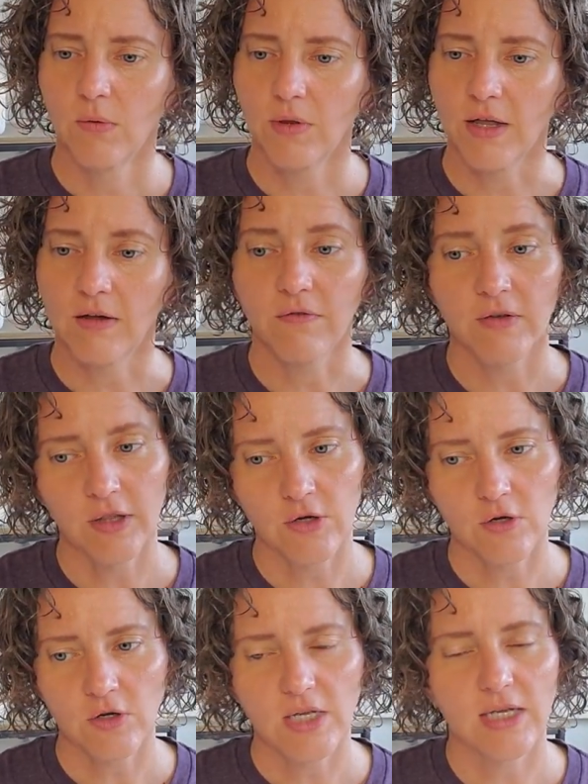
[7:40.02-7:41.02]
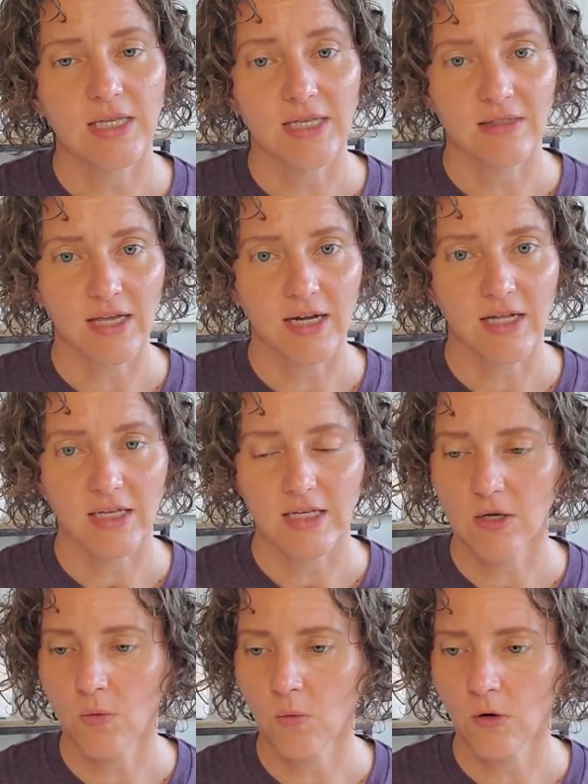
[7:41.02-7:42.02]
without fillers,
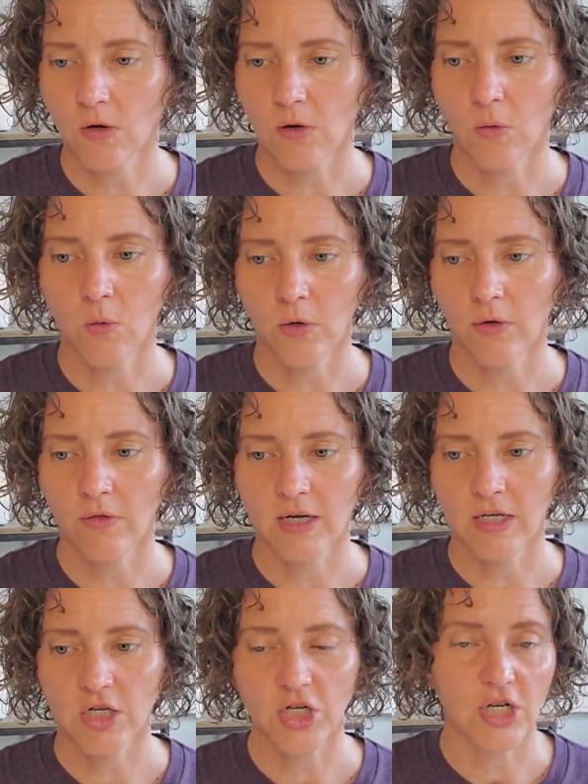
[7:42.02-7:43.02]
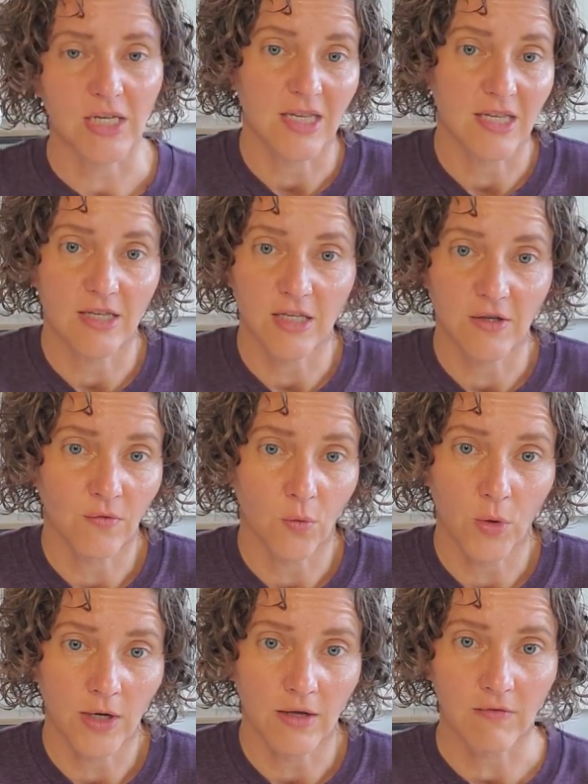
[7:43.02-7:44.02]
synthetics, or oil that is just
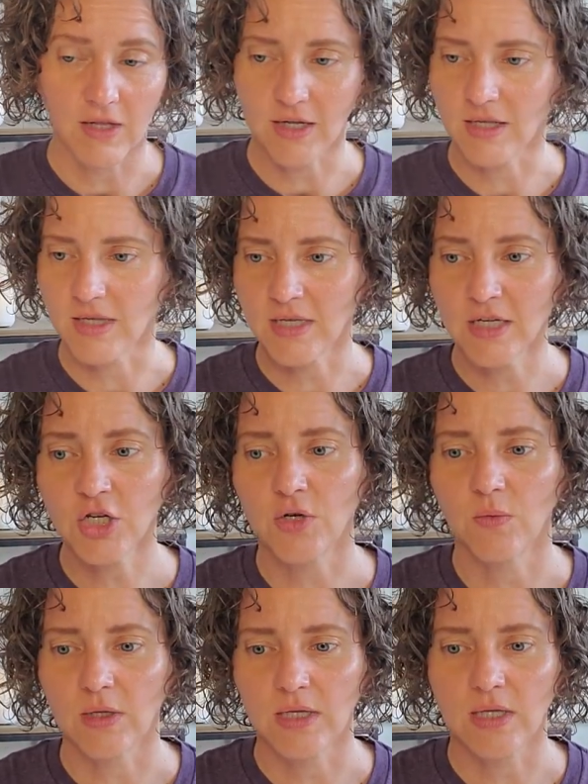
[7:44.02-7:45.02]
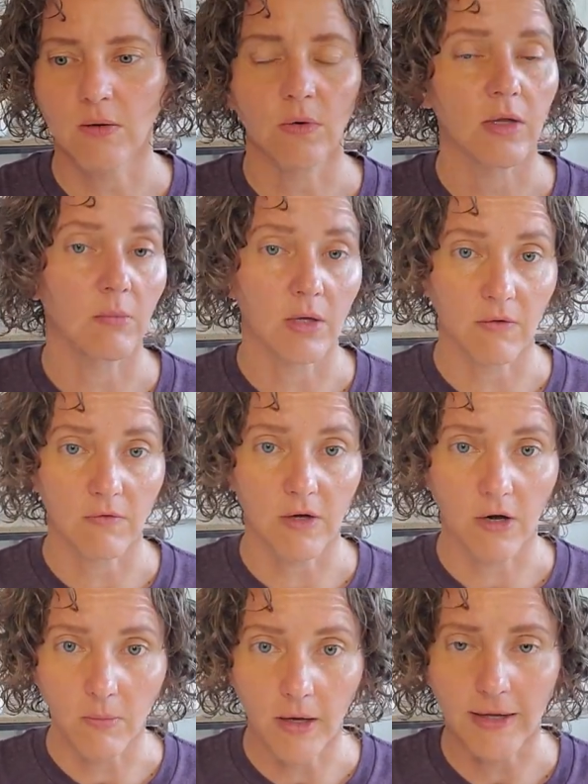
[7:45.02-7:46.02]
devoid of the constituents that really benefit
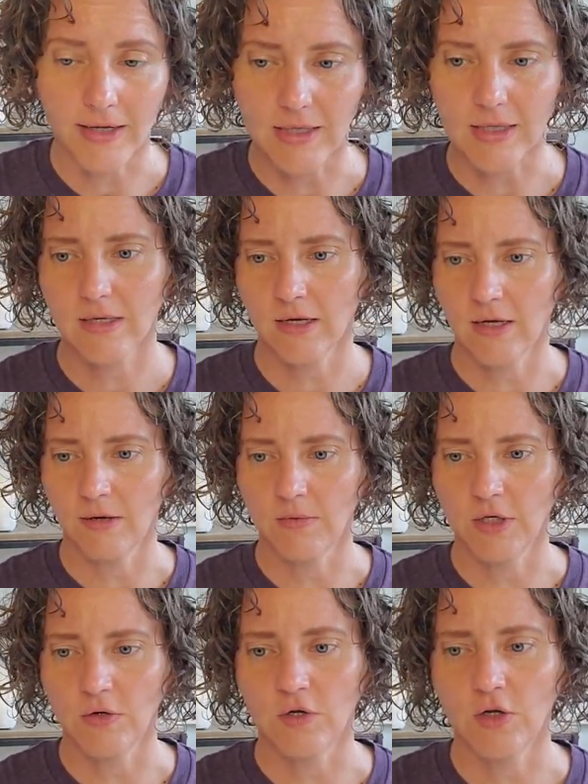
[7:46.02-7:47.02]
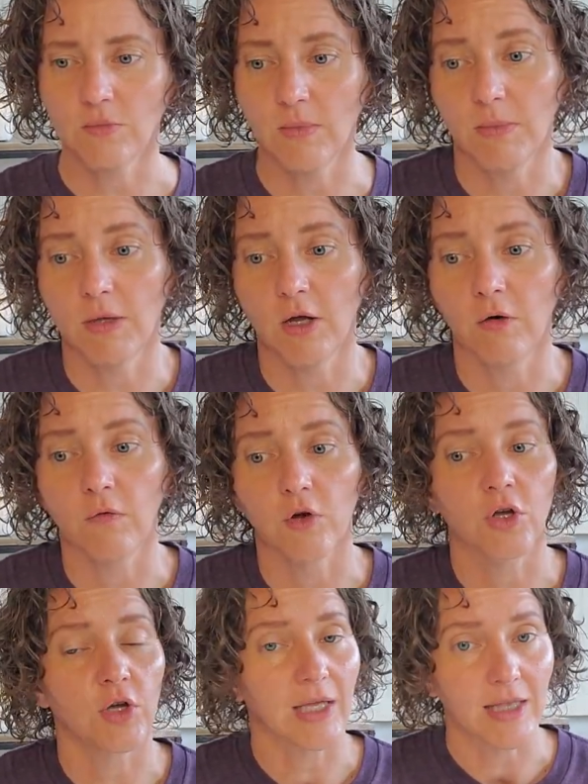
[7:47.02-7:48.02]
our bodies due to maybe
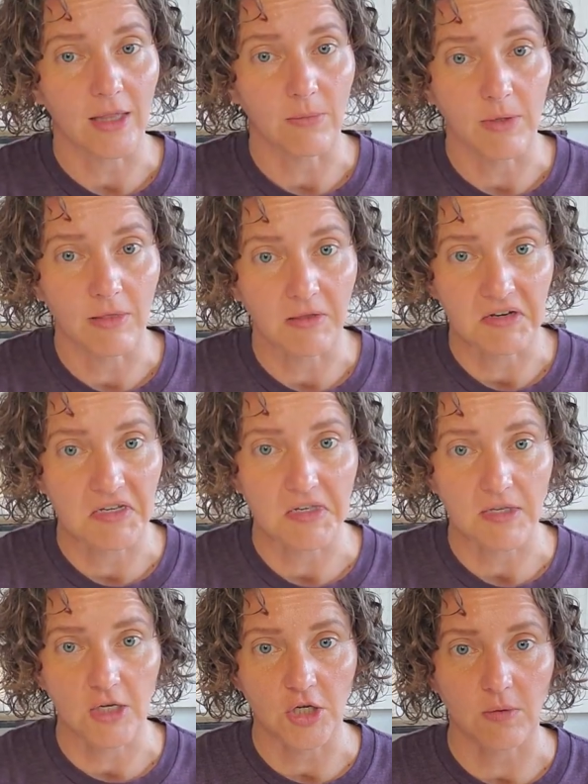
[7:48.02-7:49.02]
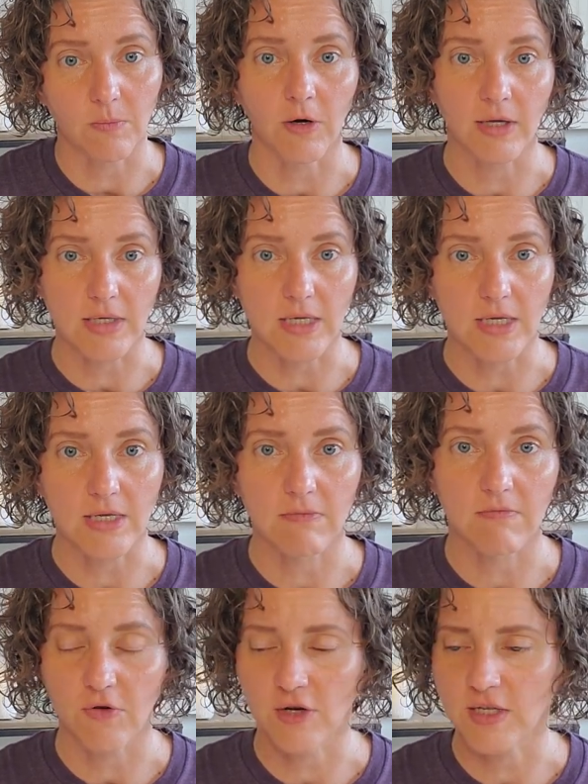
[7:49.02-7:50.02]
overcooking them in the distillation process,
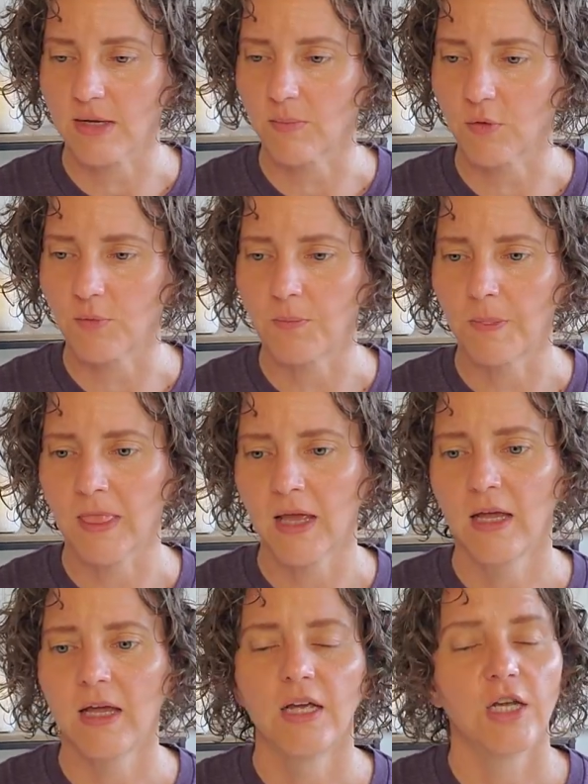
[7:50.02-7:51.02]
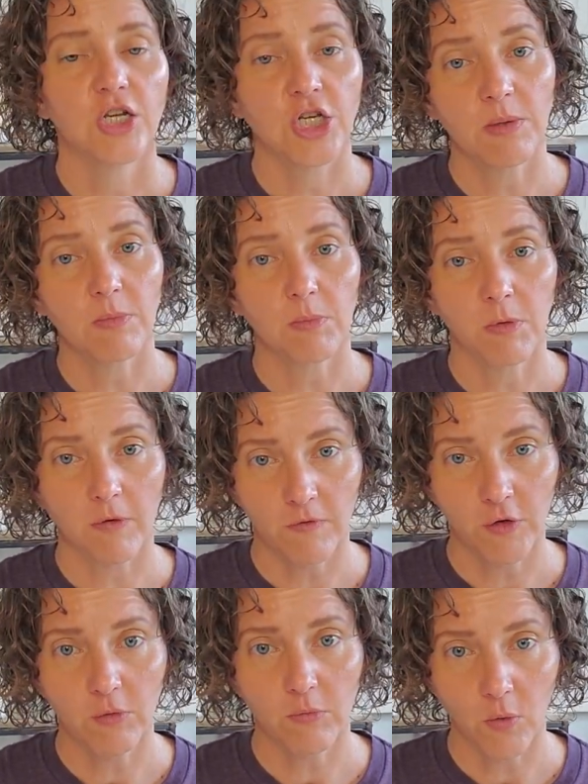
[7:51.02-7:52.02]
for example. Cheap
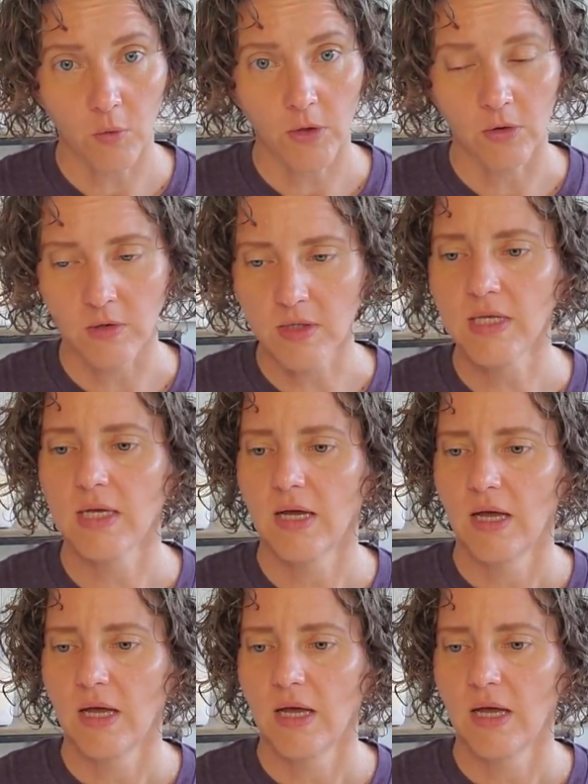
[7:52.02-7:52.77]
perfume oils,